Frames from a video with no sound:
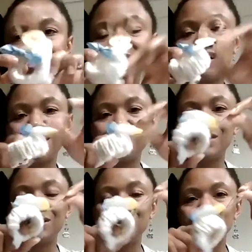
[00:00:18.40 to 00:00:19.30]

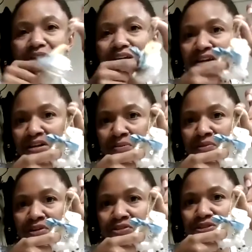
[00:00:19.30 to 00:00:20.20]
that you could hang up
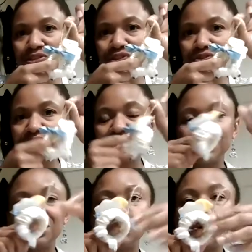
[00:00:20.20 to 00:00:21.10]
on your
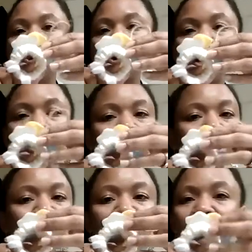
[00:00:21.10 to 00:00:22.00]
tree, or
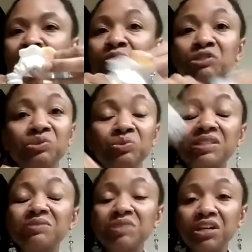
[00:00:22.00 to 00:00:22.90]
maybe if you just want
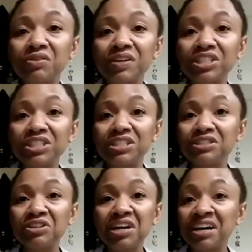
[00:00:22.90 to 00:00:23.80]
some decoration in
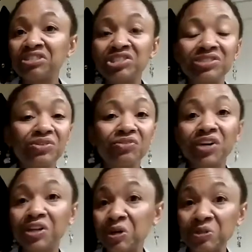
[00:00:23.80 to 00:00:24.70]
your house just for
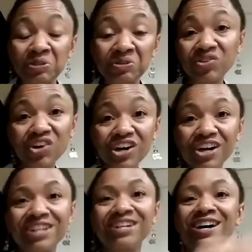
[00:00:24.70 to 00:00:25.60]
fun all year
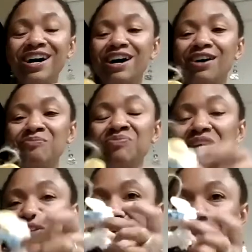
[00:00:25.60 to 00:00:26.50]
long,
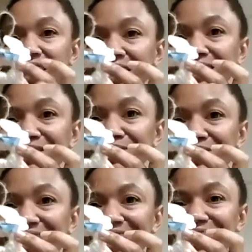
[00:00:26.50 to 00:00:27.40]
you could hang this little
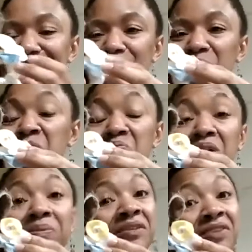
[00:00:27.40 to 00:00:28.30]
guy up,
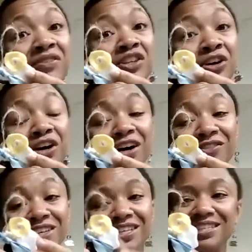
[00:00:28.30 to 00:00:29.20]
maybe even in your
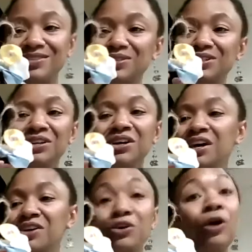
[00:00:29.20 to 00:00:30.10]
office or
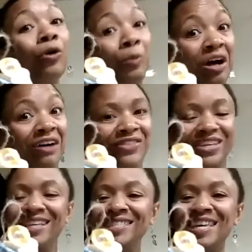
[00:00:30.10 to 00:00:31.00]
your home
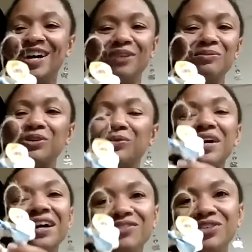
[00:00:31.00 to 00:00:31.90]
office or
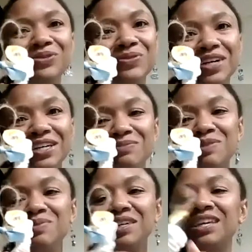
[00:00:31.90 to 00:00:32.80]
wherever you want him to
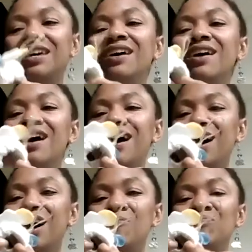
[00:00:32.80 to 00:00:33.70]
be.
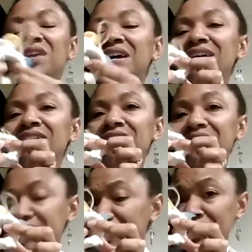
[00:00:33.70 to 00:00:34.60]
But
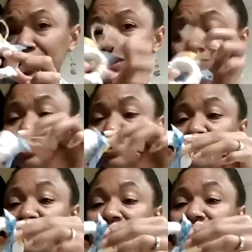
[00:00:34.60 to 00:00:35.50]
he could also be
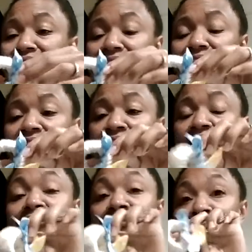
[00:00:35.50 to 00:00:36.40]
used as a
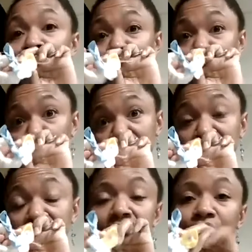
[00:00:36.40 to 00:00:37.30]
napkin
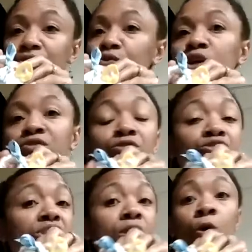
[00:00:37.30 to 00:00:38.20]
ring. So if you're
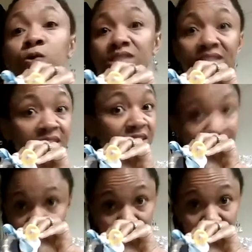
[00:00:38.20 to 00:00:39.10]
just hosting a
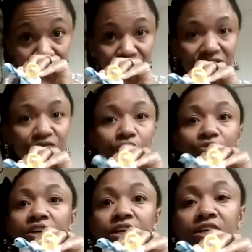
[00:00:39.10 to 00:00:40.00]
dinner just for
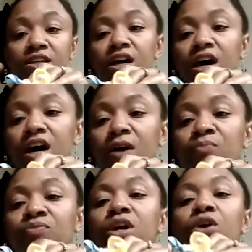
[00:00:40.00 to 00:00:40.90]
fun
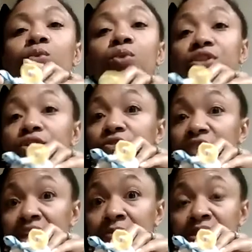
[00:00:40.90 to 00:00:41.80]
with your
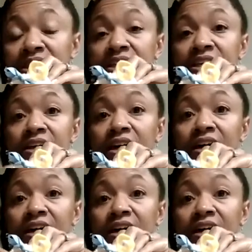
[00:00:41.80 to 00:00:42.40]
family